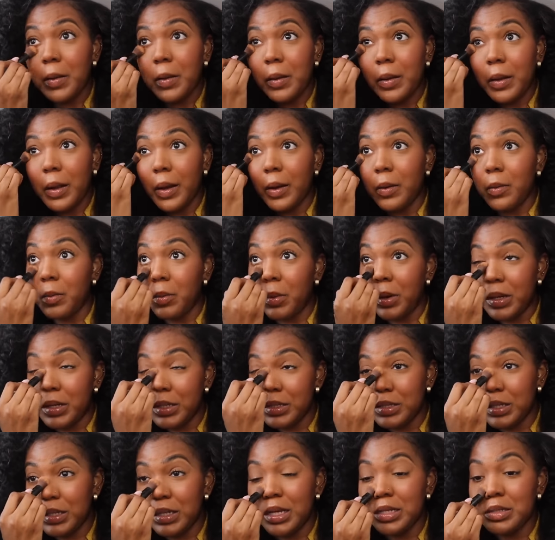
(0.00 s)
Like, what
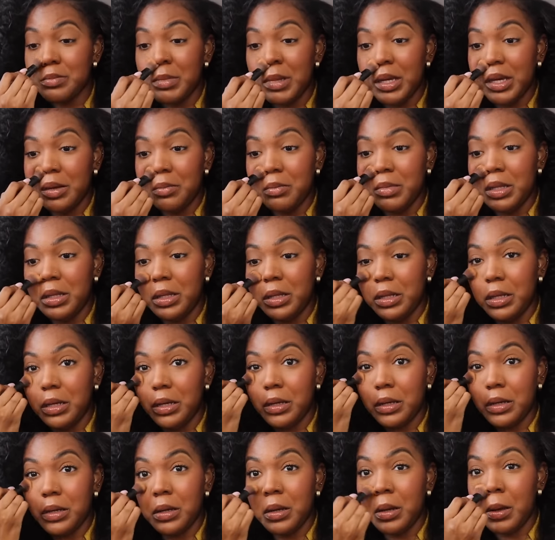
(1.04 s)
is it that's making me
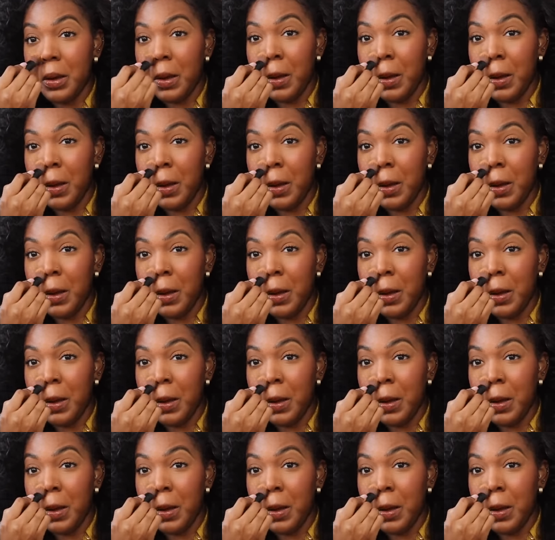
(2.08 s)
look